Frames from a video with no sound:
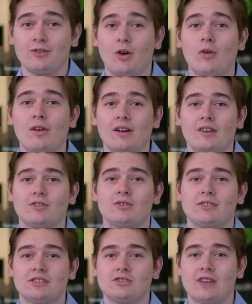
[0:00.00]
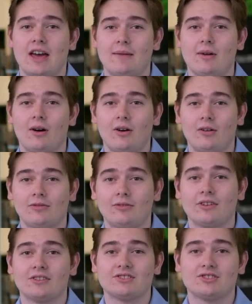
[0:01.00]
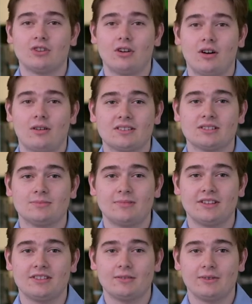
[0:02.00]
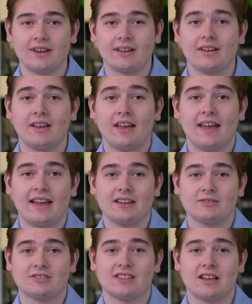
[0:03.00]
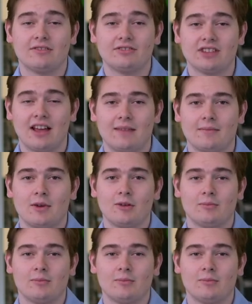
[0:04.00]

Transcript: No longer do you need to hammer off, saw or split the ring and you save time